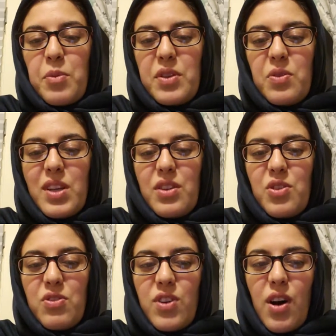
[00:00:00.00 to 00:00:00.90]
But when
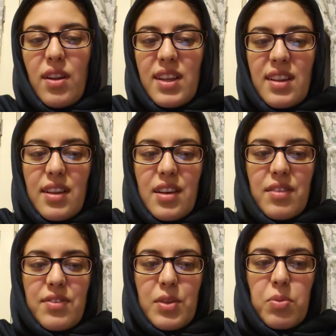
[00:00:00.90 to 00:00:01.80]
you fall in
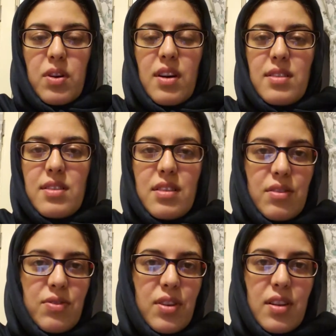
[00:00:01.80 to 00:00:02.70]
love, the process
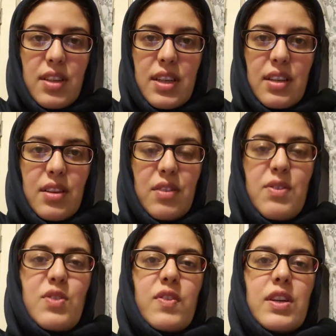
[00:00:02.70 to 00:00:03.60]
of falling in love
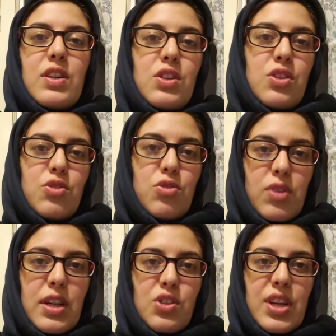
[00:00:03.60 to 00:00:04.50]
is very
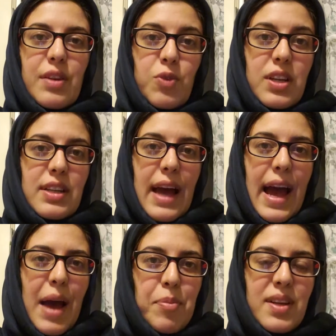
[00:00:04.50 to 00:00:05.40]
strange. And when it
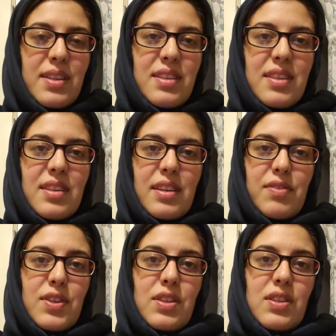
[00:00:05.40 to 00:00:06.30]
happens,
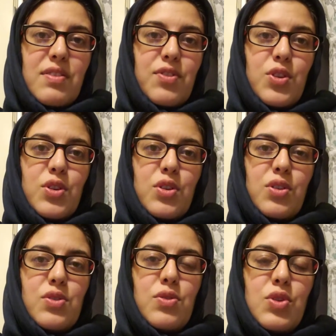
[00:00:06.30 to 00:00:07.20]
if you're
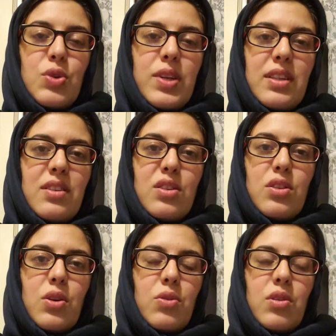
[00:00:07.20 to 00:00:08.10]
new to it, you
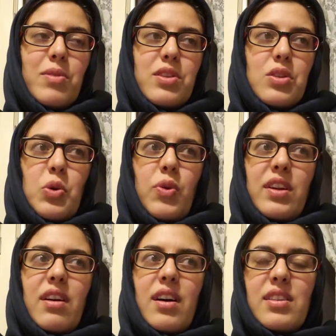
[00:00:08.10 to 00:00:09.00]
don't know what's
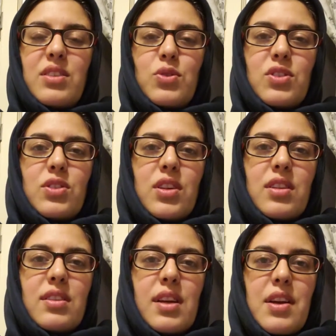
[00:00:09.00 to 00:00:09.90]
going on. You start